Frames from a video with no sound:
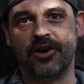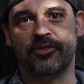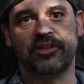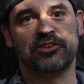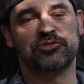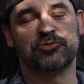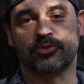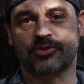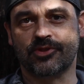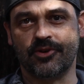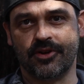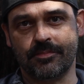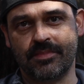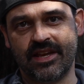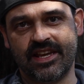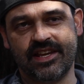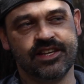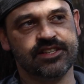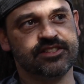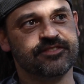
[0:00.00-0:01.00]
This was going to
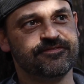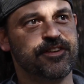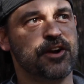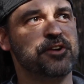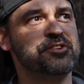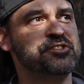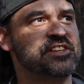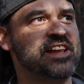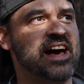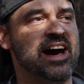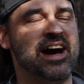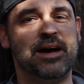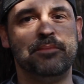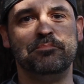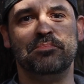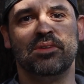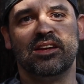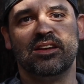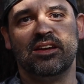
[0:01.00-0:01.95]
be his first time